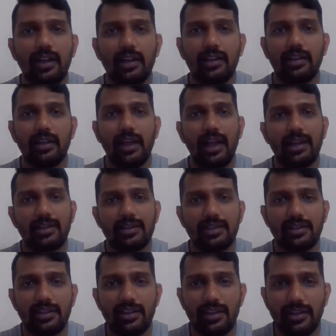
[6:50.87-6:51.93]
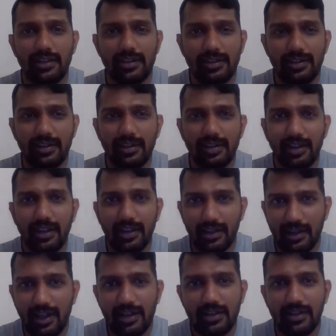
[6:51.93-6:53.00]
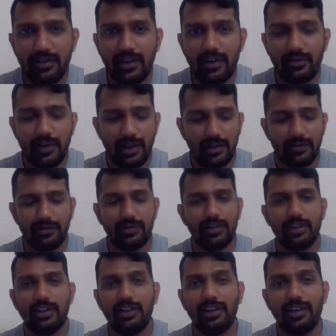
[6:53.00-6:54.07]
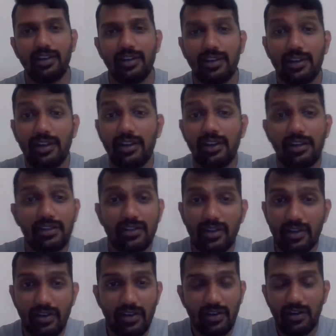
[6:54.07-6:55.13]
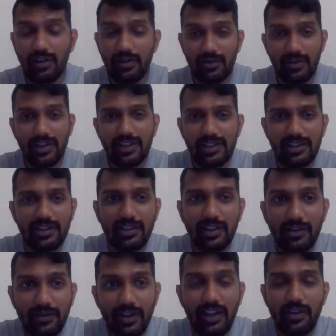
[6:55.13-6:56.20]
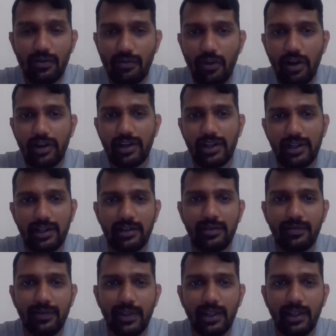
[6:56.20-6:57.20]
and that's the way of life. It's not always the way you want it.